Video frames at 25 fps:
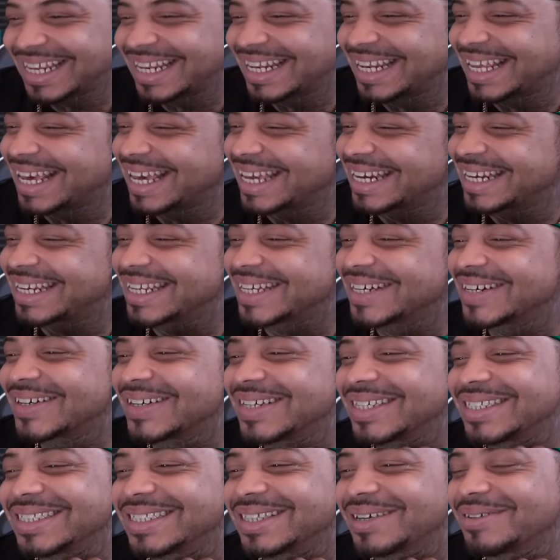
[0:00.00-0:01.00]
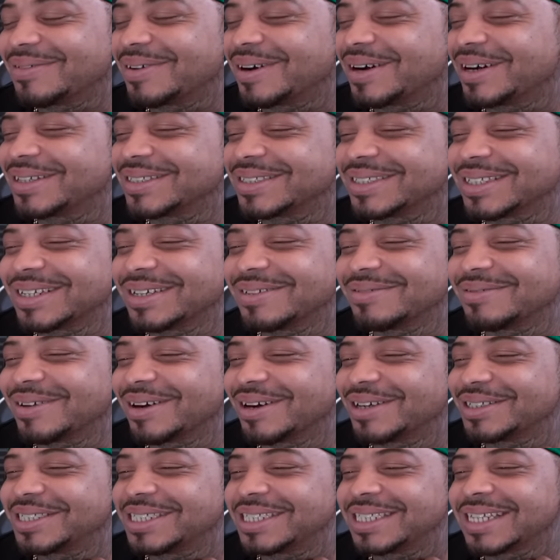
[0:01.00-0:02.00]
that dude is the worst of the
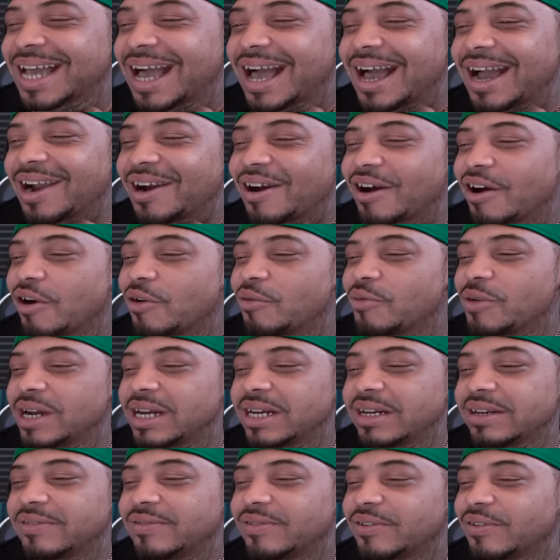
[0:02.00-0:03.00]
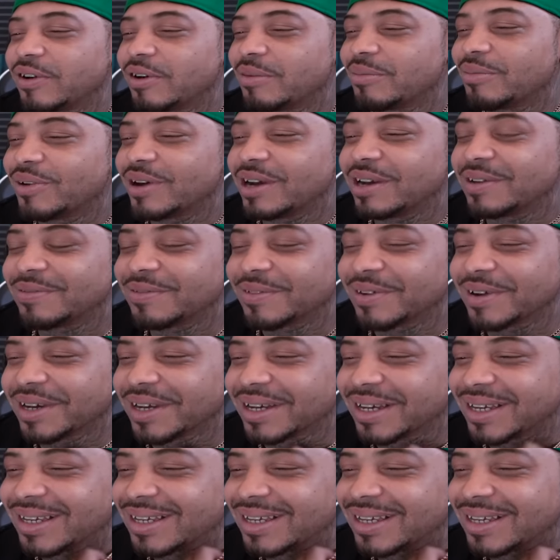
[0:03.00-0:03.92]
worst. She got her a weenie for a boyfriend.